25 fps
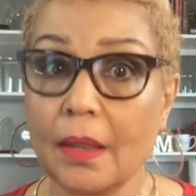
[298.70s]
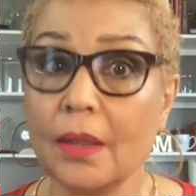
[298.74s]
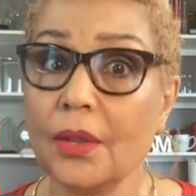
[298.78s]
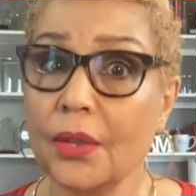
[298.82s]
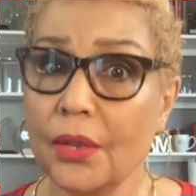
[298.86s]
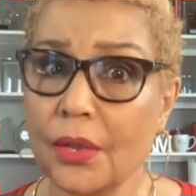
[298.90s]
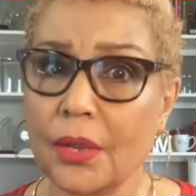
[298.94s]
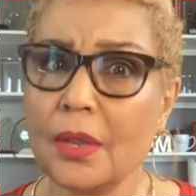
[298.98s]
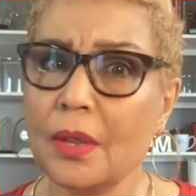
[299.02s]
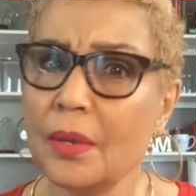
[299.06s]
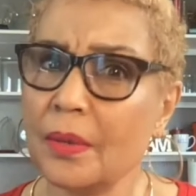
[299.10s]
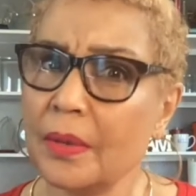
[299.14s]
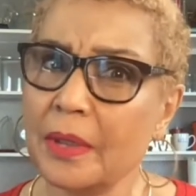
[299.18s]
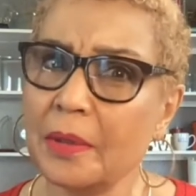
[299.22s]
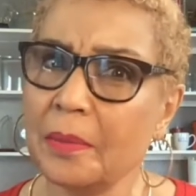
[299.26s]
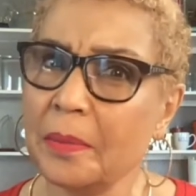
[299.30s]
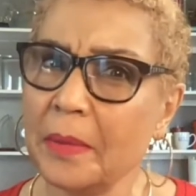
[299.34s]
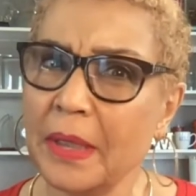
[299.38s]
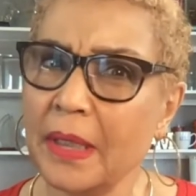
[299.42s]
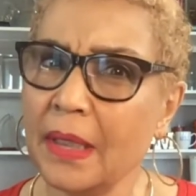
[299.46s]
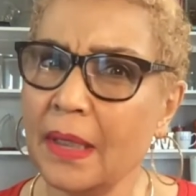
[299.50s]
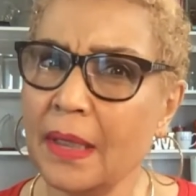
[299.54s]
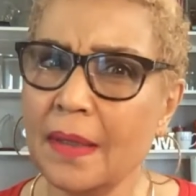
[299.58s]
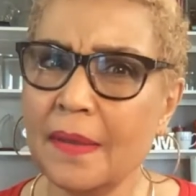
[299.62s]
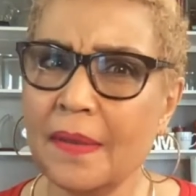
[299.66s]
You know what I
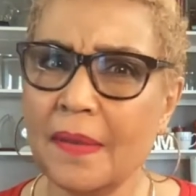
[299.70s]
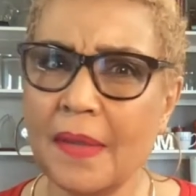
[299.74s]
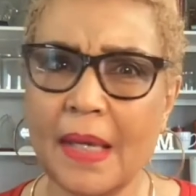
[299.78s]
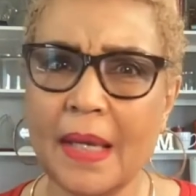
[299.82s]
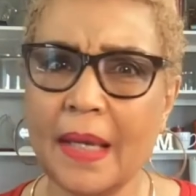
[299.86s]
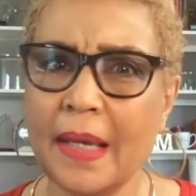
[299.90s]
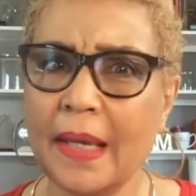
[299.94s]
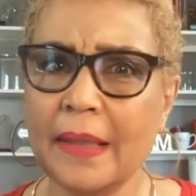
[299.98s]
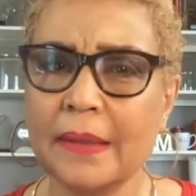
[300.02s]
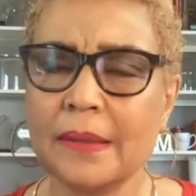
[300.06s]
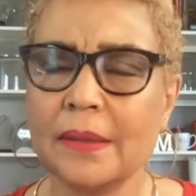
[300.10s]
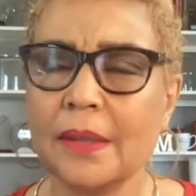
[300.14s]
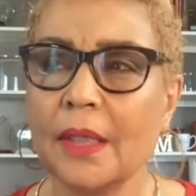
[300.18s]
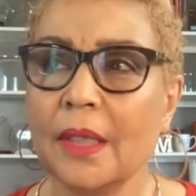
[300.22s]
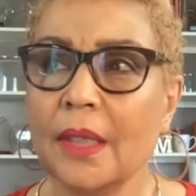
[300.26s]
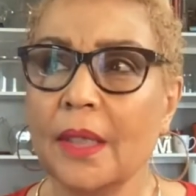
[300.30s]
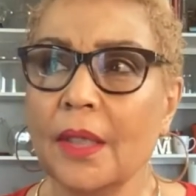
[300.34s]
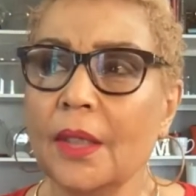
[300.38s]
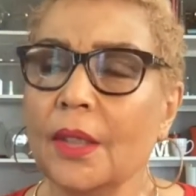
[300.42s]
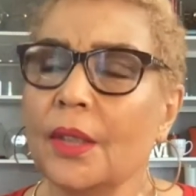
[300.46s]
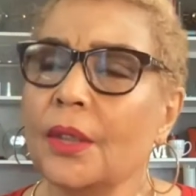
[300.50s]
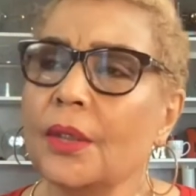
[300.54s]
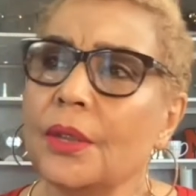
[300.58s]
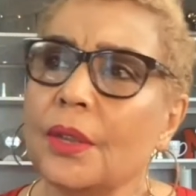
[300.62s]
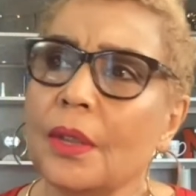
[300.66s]
mean? That,
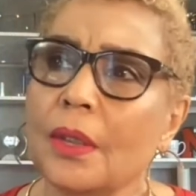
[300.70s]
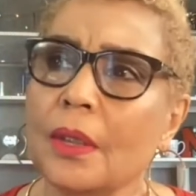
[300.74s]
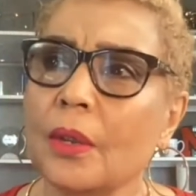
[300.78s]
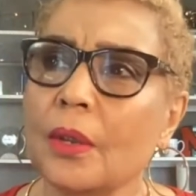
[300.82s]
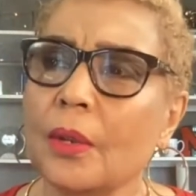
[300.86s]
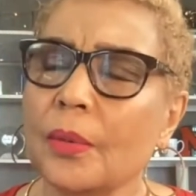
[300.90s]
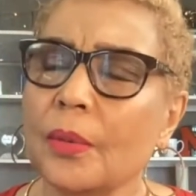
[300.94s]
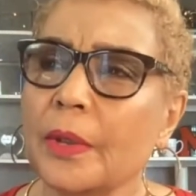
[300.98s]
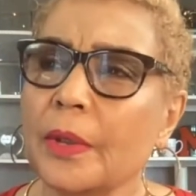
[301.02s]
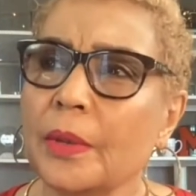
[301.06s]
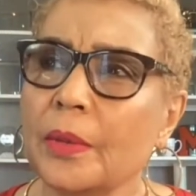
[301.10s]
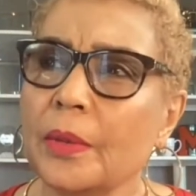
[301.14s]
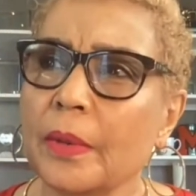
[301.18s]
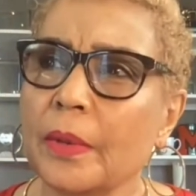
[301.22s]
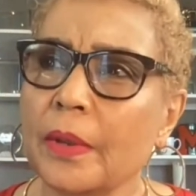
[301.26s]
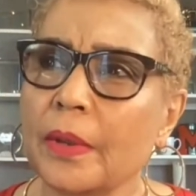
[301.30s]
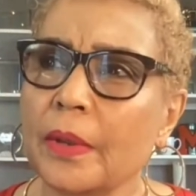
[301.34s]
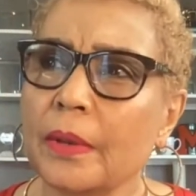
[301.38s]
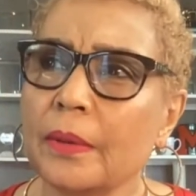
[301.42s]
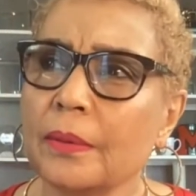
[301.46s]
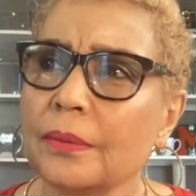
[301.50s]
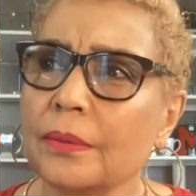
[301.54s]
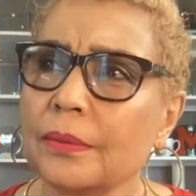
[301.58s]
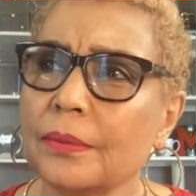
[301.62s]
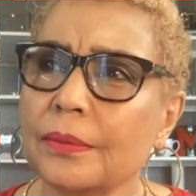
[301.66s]
we
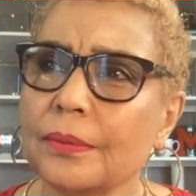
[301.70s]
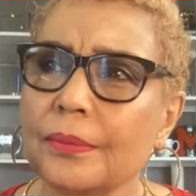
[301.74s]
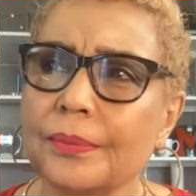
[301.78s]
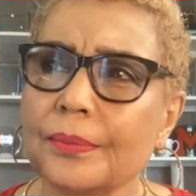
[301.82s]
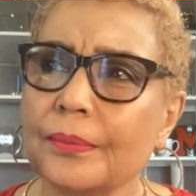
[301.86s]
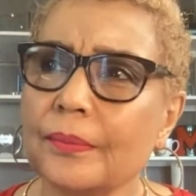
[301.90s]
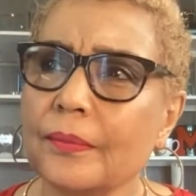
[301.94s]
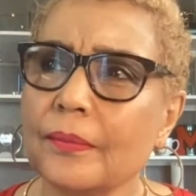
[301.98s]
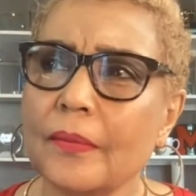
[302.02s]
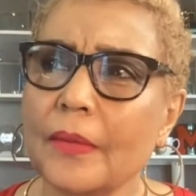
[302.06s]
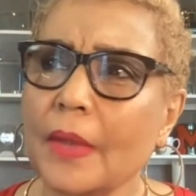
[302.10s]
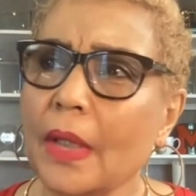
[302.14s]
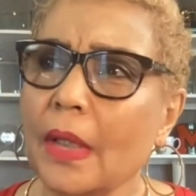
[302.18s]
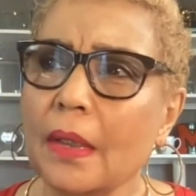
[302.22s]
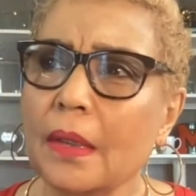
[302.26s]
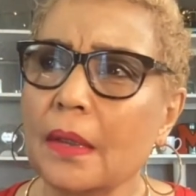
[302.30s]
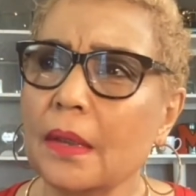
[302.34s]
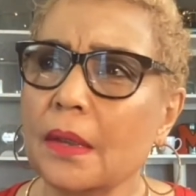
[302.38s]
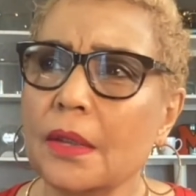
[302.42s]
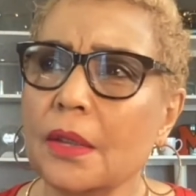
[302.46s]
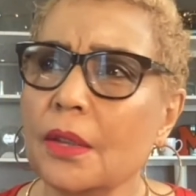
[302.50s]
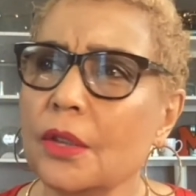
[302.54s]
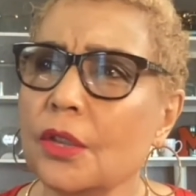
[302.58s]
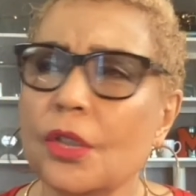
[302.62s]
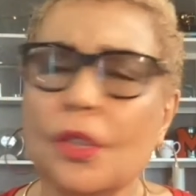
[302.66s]
were,
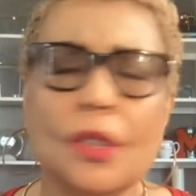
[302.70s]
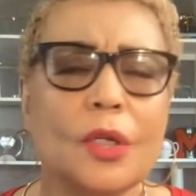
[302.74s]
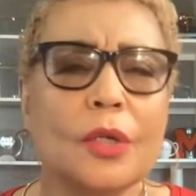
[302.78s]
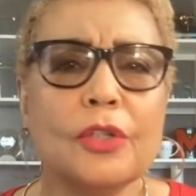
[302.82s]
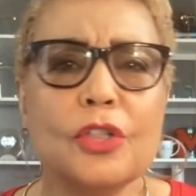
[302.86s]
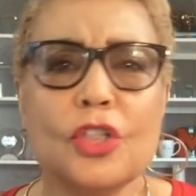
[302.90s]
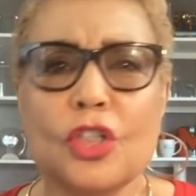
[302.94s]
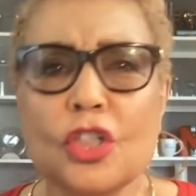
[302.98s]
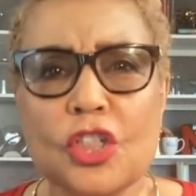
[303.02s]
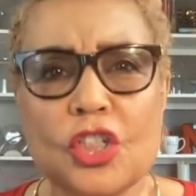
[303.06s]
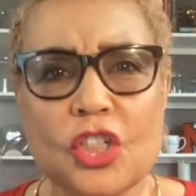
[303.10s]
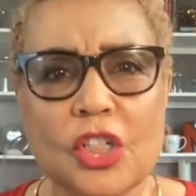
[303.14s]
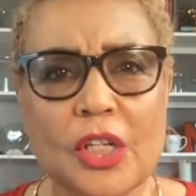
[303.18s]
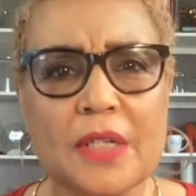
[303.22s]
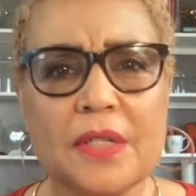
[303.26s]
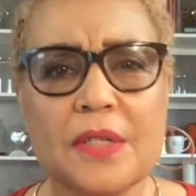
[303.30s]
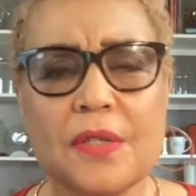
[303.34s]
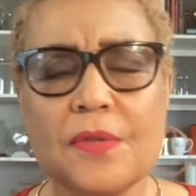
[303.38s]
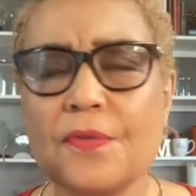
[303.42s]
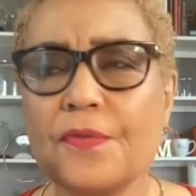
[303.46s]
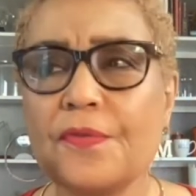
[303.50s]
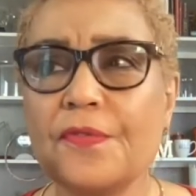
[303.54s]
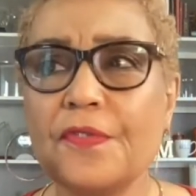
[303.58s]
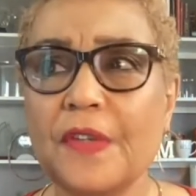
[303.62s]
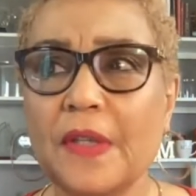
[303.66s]
you
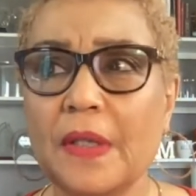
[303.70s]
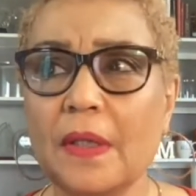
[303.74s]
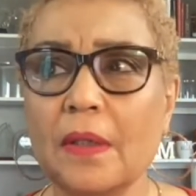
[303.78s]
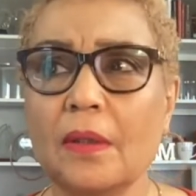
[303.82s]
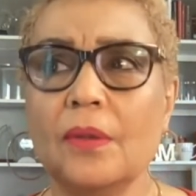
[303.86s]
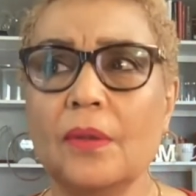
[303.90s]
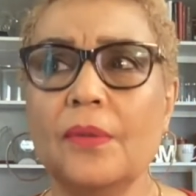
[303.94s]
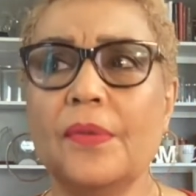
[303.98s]
just feel